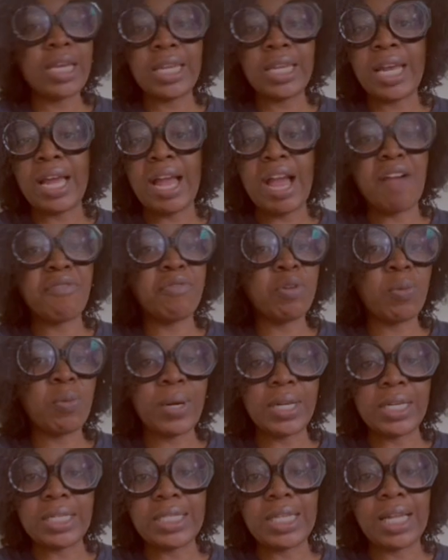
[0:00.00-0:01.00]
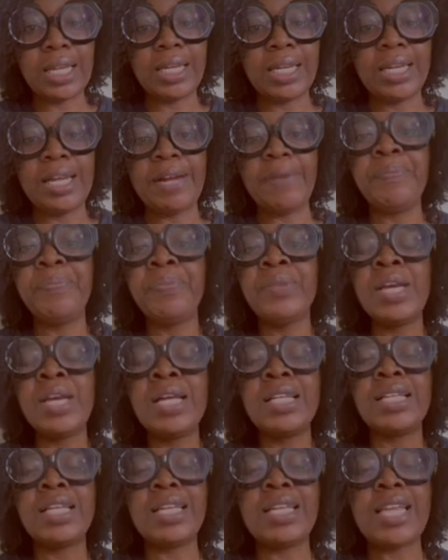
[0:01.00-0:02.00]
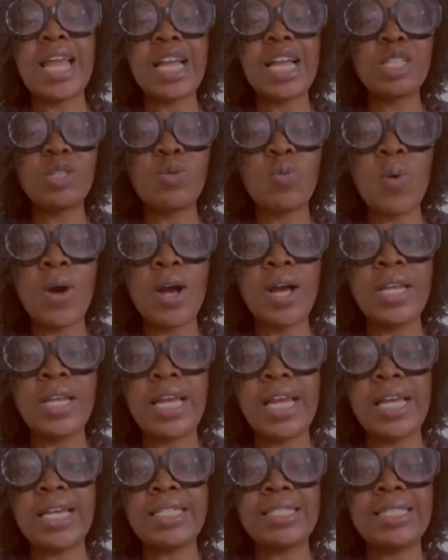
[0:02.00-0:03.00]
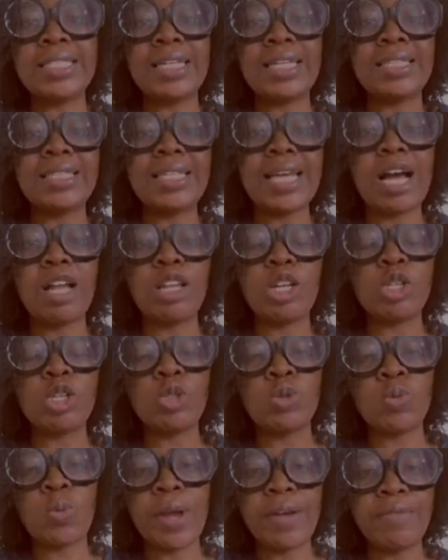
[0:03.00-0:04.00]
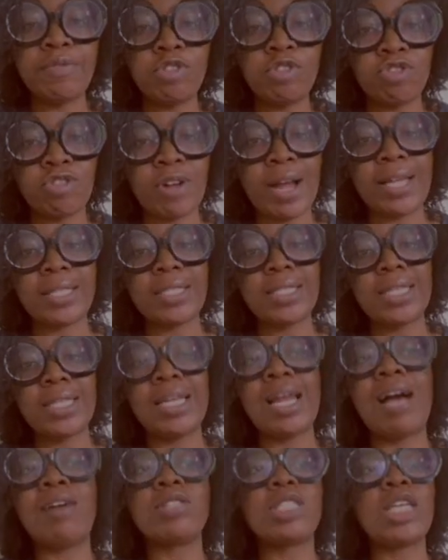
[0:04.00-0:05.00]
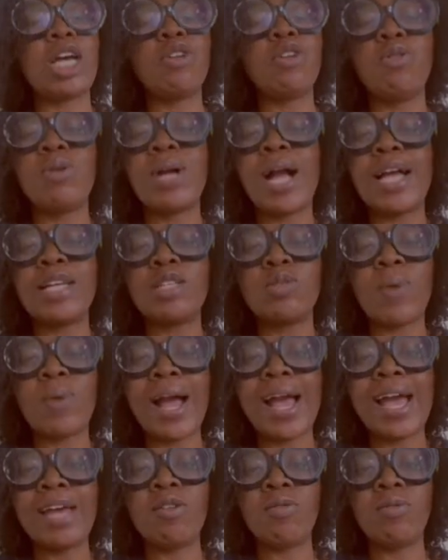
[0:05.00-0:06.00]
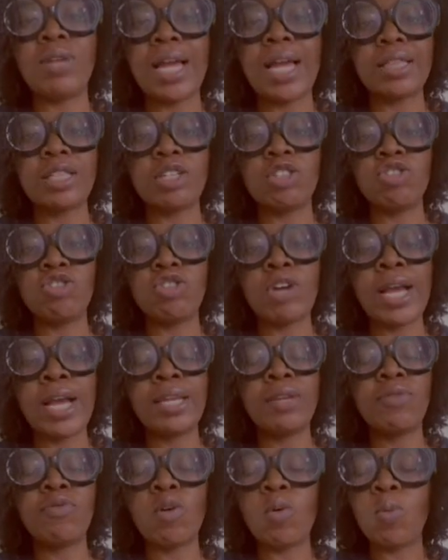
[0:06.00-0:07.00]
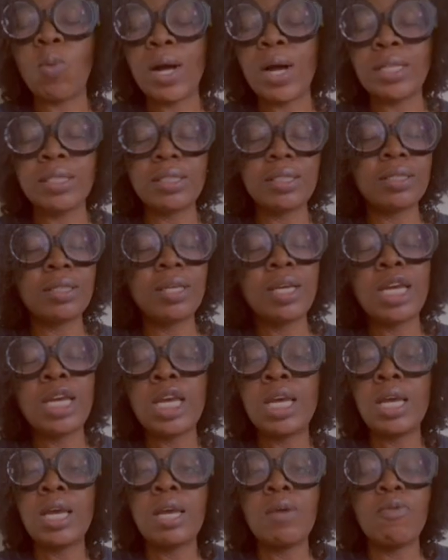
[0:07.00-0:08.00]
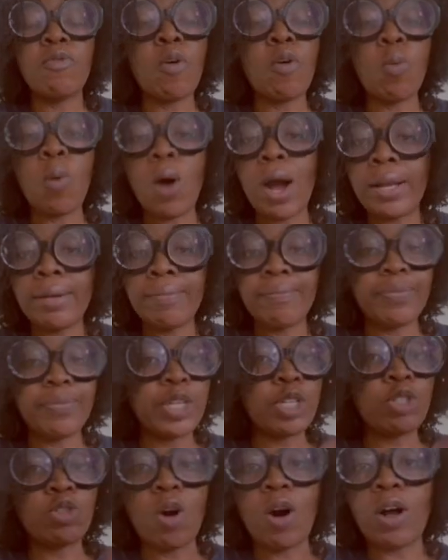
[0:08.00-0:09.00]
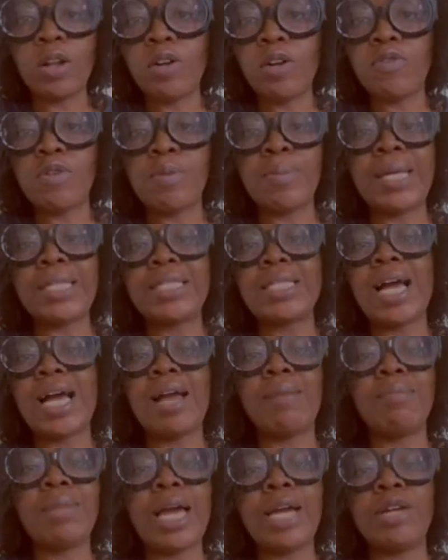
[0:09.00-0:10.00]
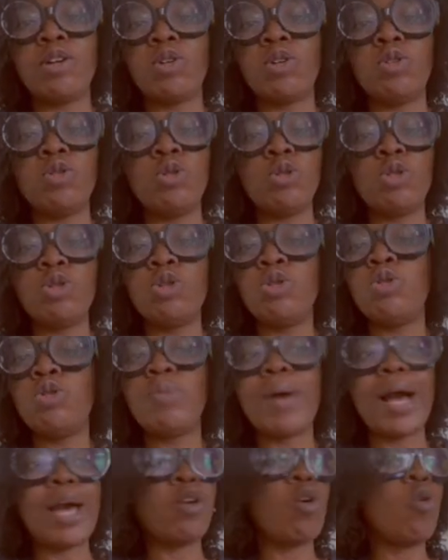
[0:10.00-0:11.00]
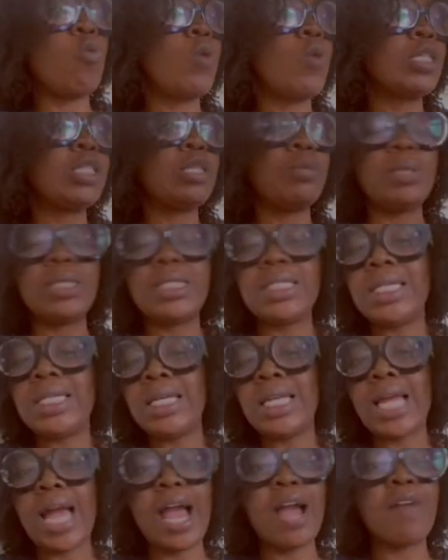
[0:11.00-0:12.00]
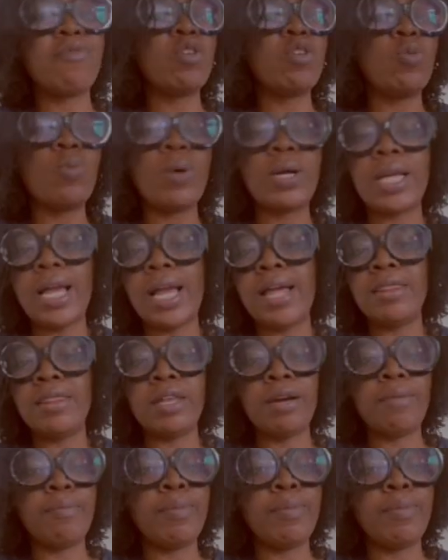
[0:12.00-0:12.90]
it, everyone is selling it. The next one is the Taylor Swift dress, and I'll tell you guys why I don't like this trend. For one, it's all over my timeline on YouTube. I don't want to be seeing everyone and their